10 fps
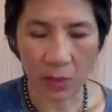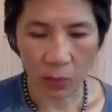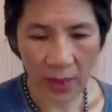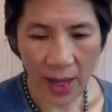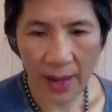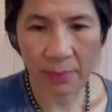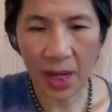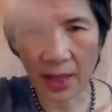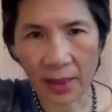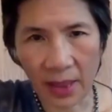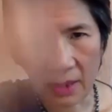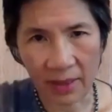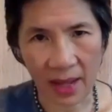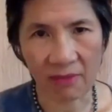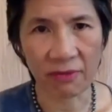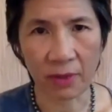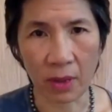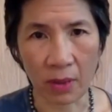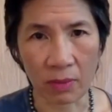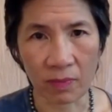when I'm not in that
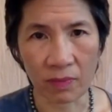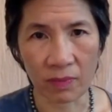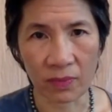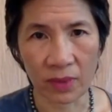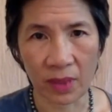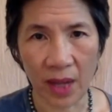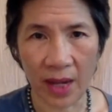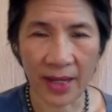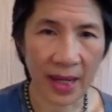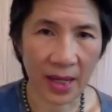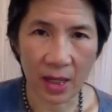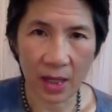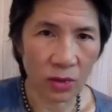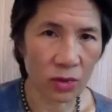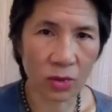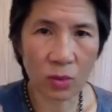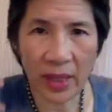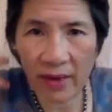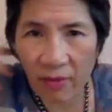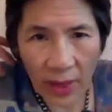flow. I can't do
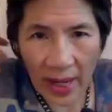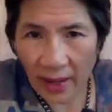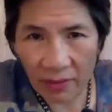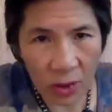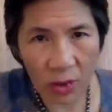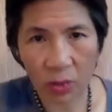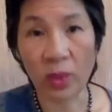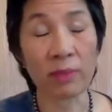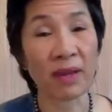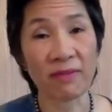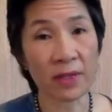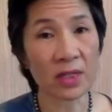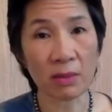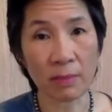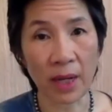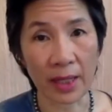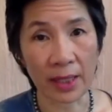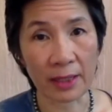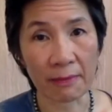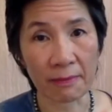whatever I have to do with my physical
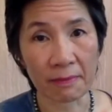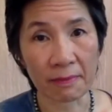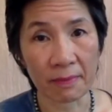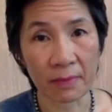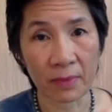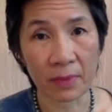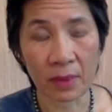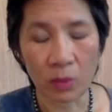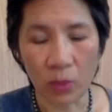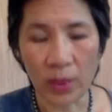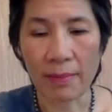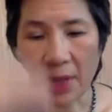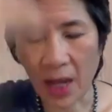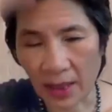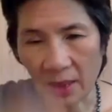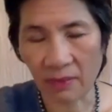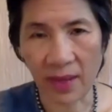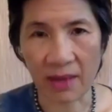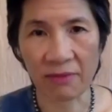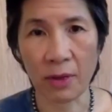body when I'm not in
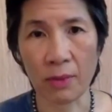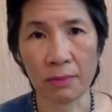that flow.